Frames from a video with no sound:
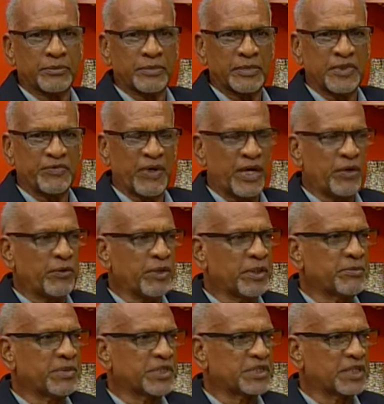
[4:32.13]
if I read
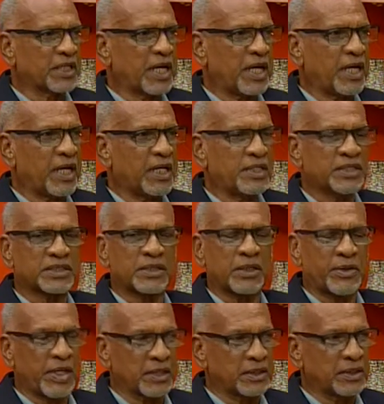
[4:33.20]
Mr. Guy Ellis
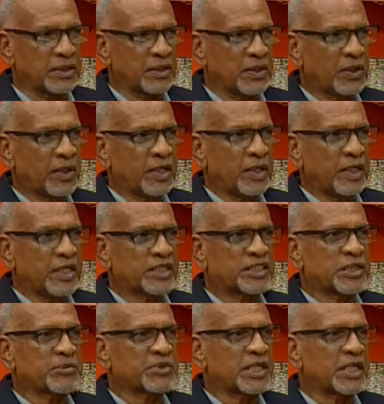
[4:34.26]
correctly, it
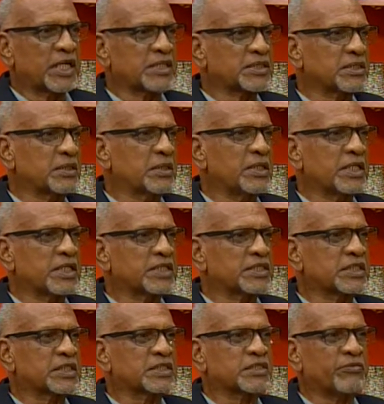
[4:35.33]
seems that as early as
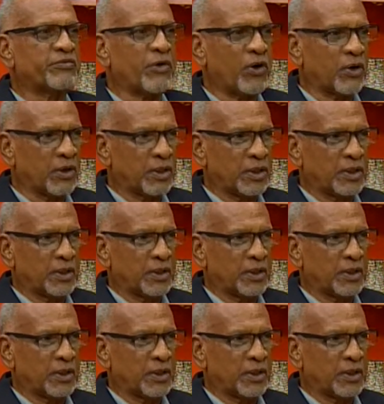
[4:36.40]
1964,